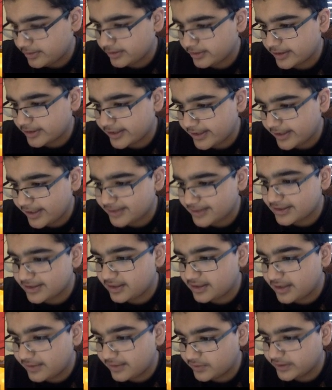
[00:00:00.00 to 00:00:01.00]
Okay, he has a
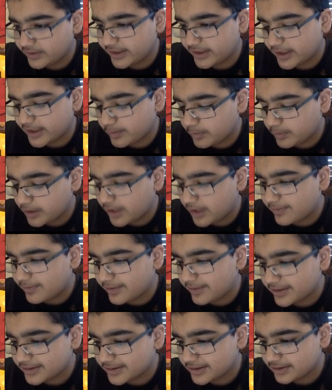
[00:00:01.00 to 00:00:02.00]
level 9
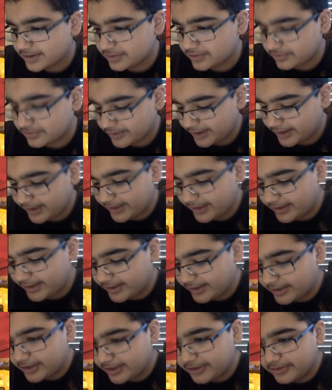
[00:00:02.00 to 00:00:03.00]
bomber. This is really
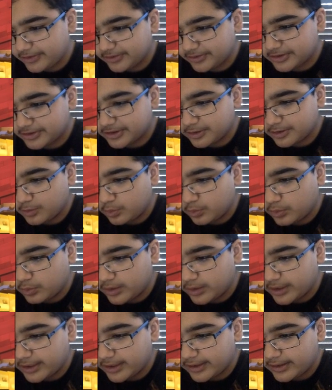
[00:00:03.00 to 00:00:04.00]
gonna do some
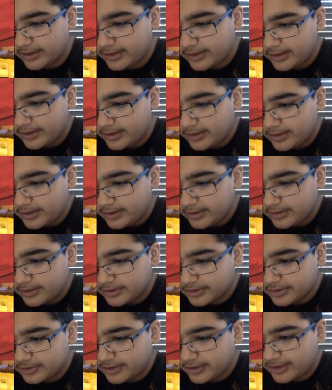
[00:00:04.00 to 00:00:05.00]
work.
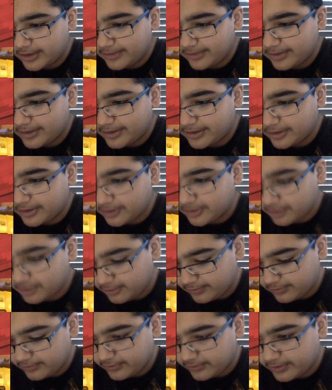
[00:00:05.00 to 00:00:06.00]
So I'm gonna
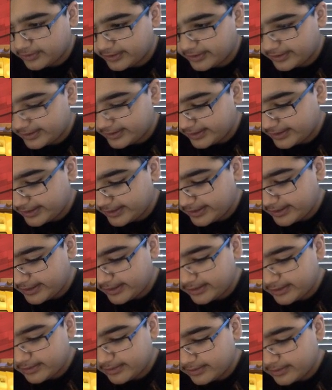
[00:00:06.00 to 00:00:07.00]
go for
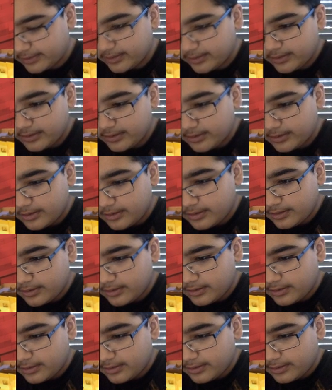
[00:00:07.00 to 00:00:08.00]
that.
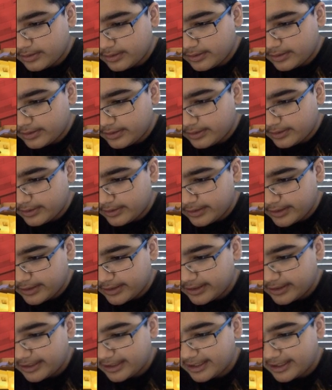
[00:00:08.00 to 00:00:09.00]
And
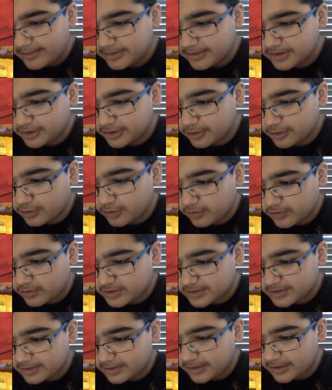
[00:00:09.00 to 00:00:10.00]
then I'm just gonna go
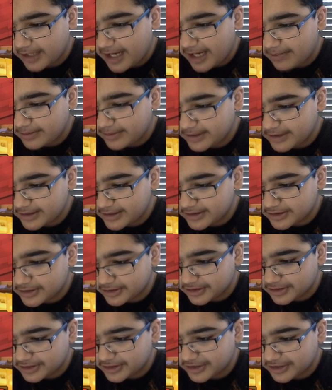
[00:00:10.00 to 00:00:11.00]
for some goblins
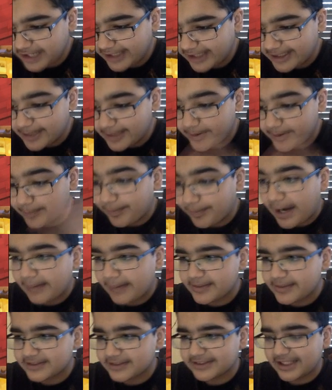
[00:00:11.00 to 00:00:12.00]
to distract, and the
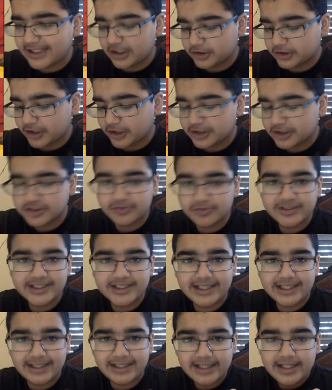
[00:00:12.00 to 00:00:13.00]
bomber doesn't get a shot. So with
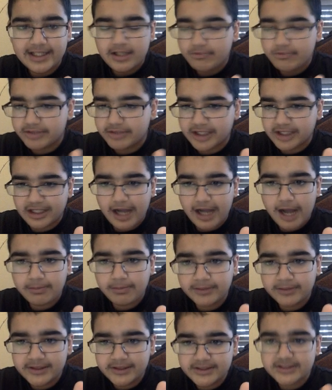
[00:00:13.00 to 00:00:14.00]
the
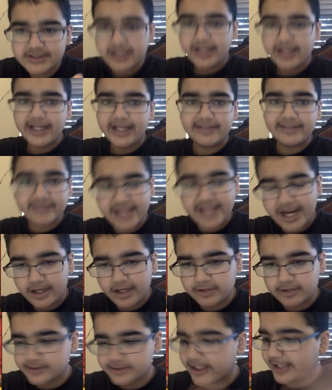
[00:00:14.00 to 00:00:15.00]
goblins and with
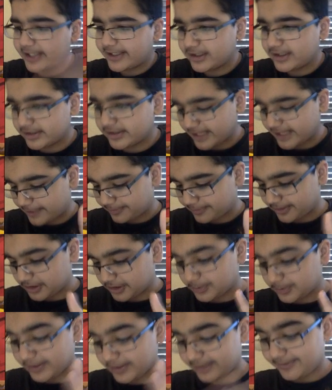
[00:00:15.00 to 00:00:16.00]
arrows, I killed that
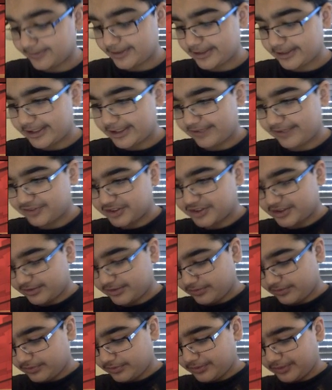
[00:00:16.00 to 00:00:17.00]
push. But I have to
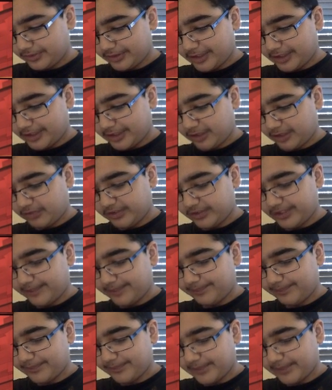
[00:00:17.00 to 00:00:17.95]
look out for that.